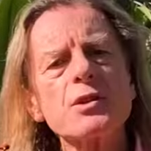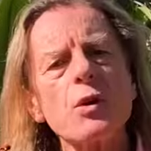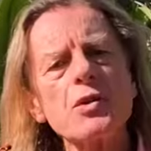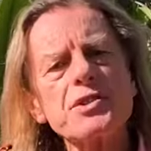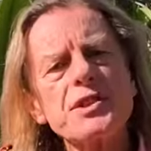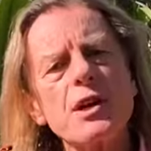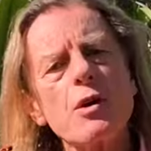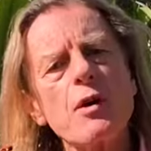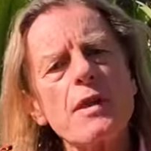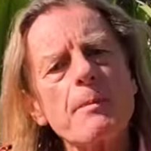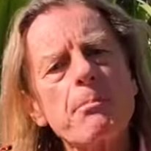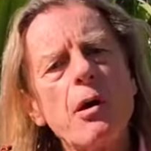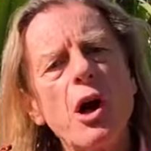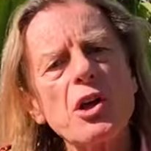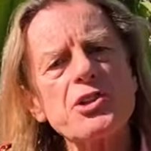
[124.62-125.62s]
also on the
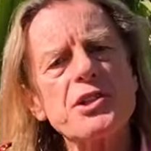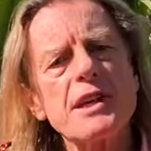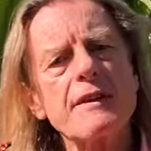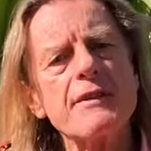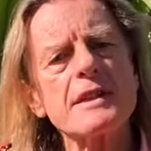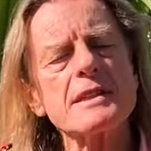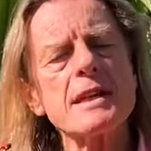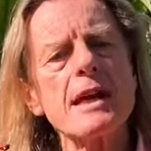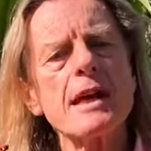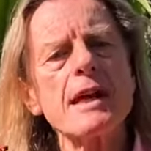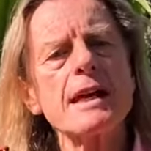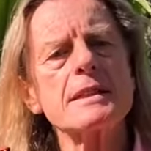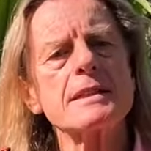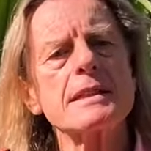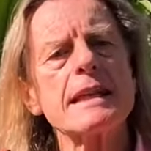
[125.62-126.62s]
positive, it's
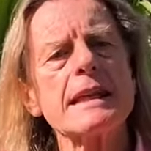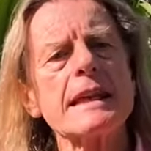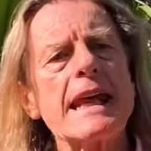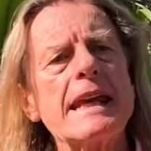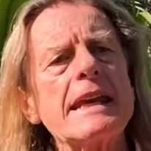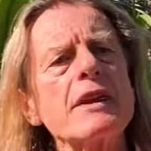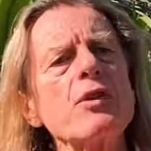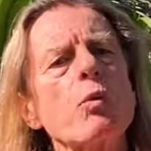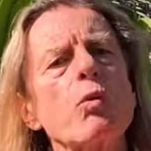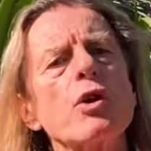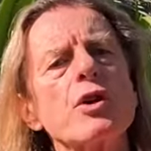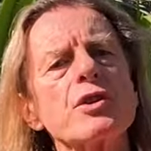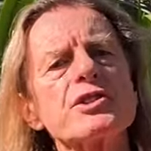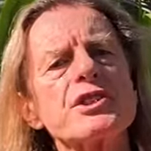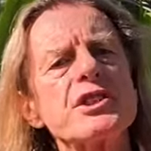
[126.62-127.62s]
letting the
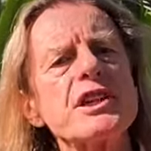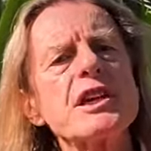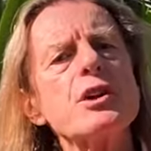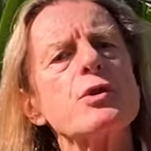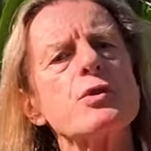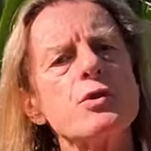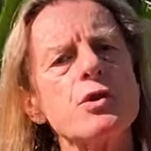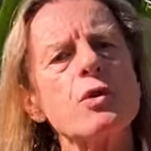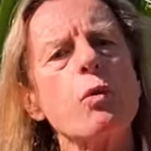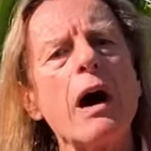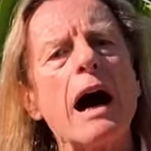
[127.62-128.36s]
world see who you